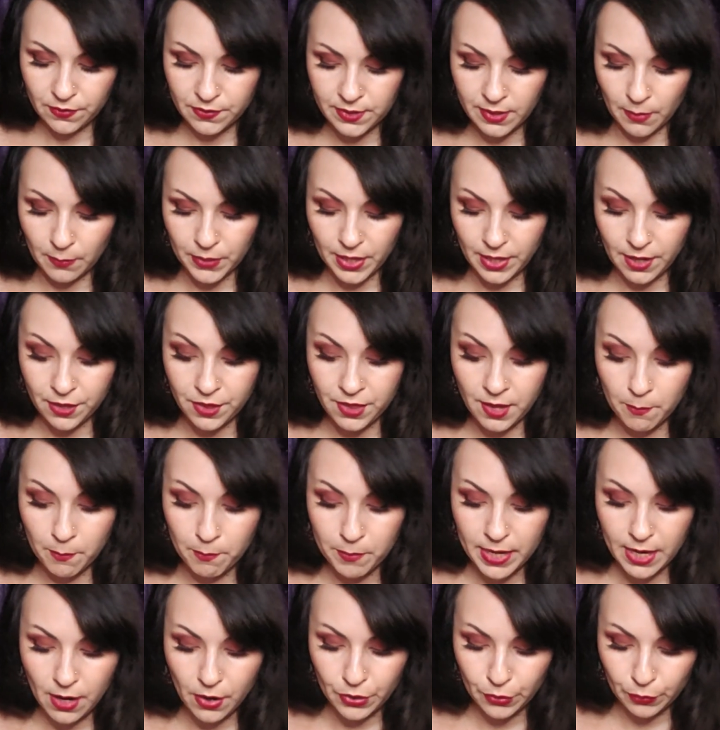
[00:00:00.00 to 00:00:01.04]
of something
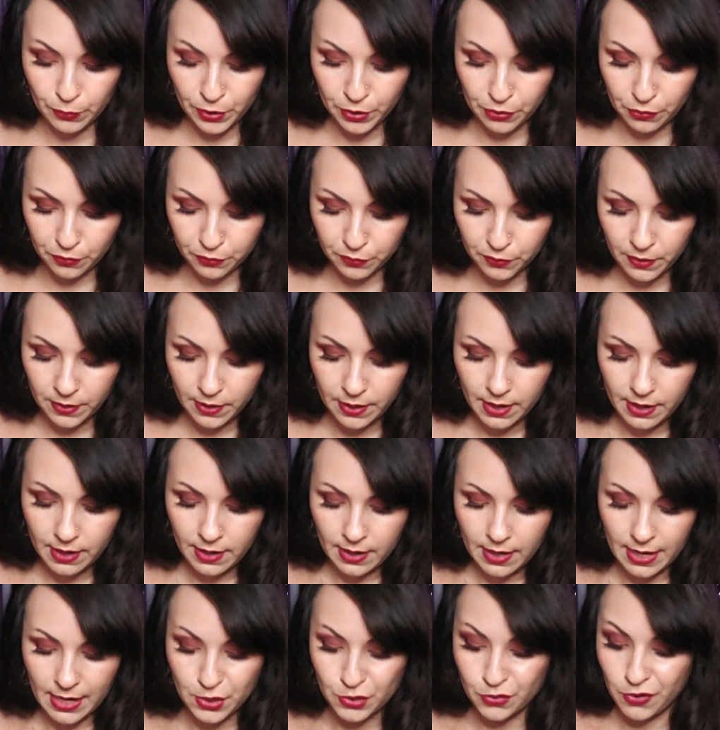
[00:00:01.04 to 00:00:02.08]
thumping on the roof
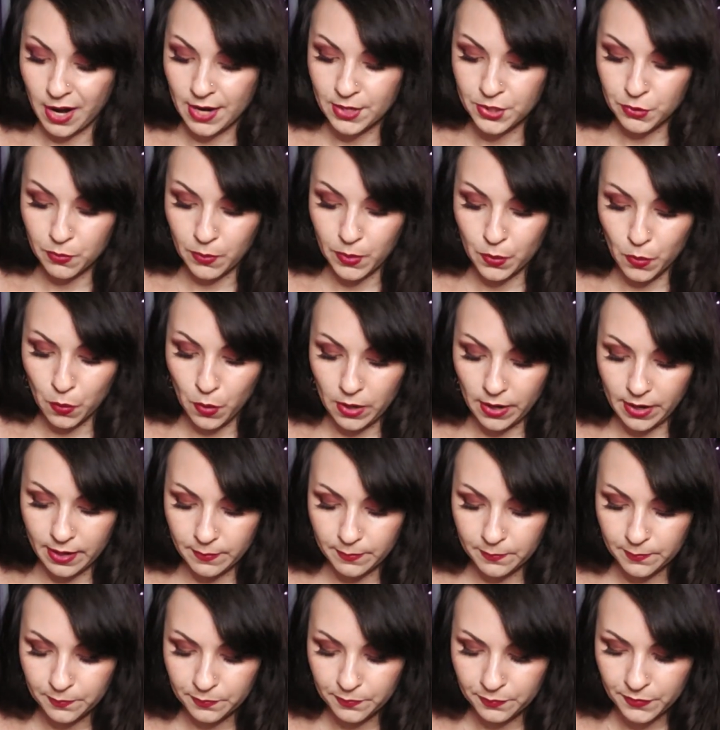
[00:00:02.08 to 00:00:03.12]
and tries to ignore it.
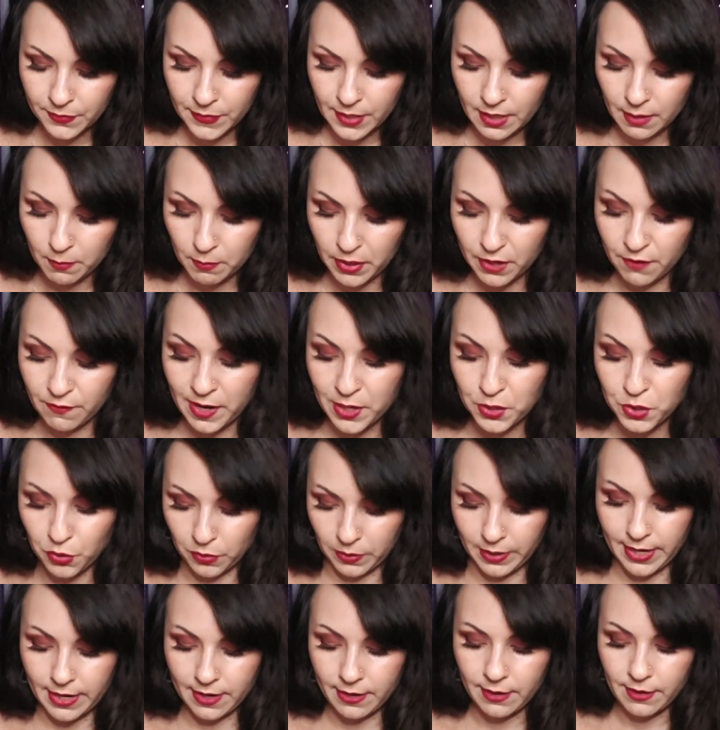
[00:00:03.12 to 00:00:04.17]
But
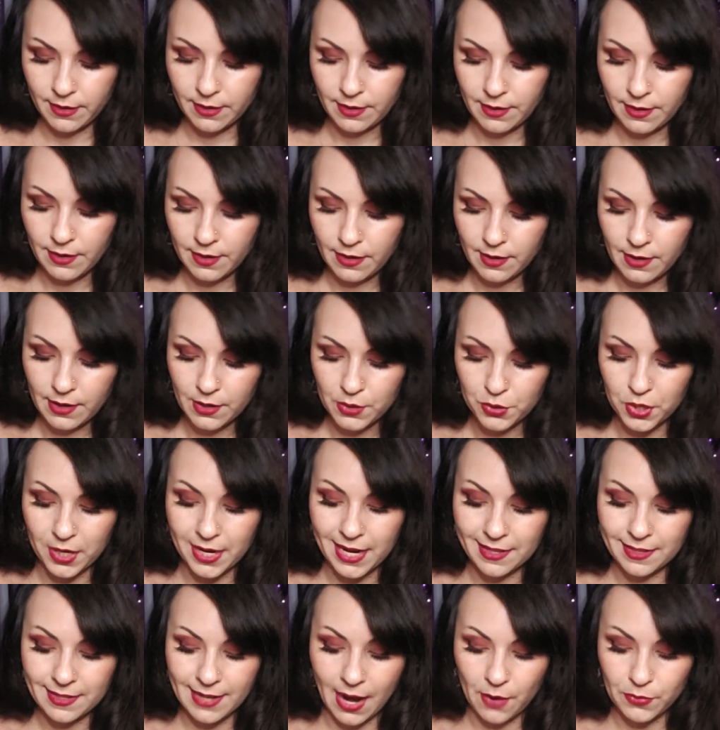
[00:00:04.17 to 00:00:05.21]
eventually, she
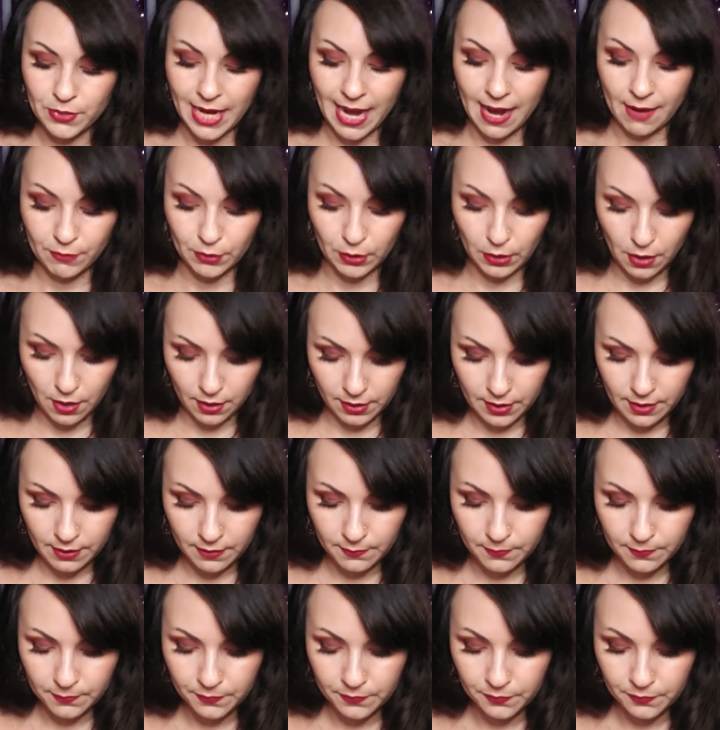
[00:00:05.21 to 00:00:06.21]
gets out to have a look.